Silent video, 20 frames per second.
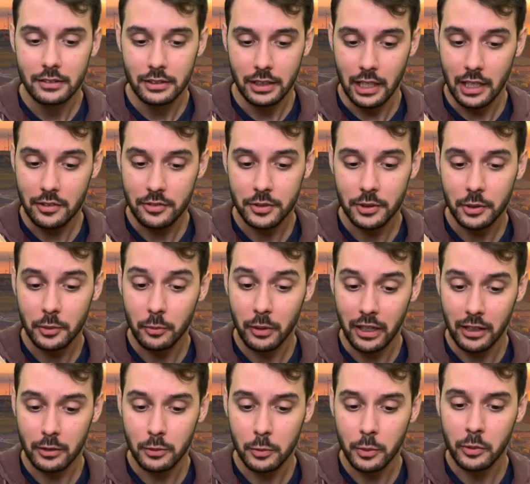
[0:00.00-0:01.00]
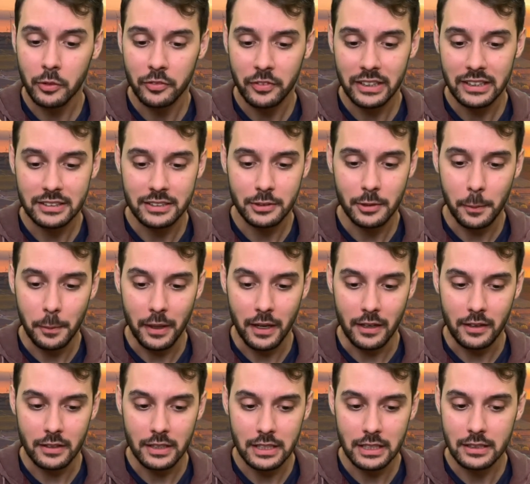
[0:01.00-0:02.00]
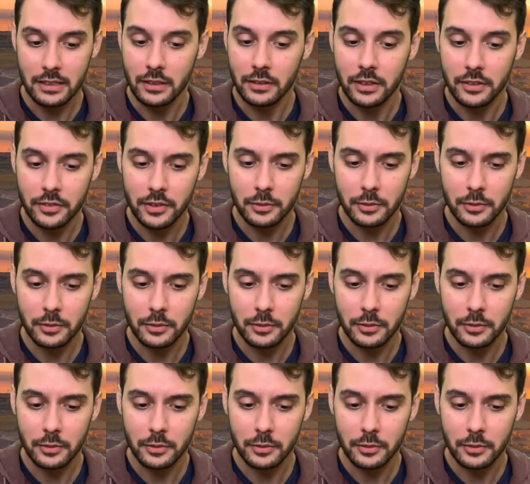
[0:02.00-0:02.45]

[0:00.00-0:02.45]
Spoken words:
After a while, we'll fix you a pallet in the living